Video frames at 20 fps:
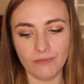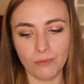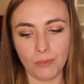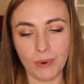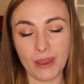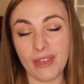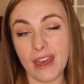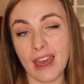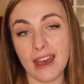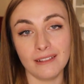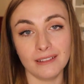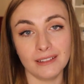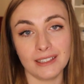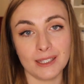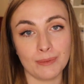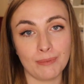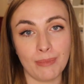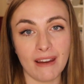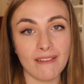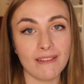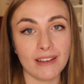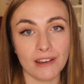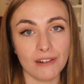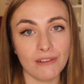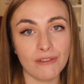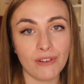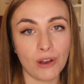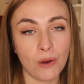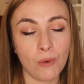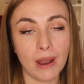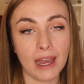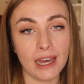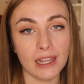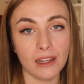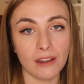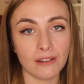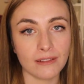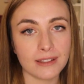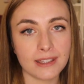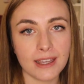withheld his burial for quite a
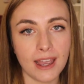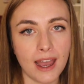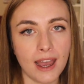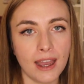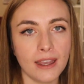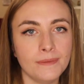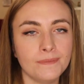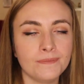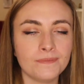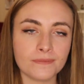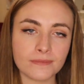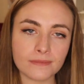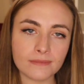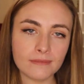long time.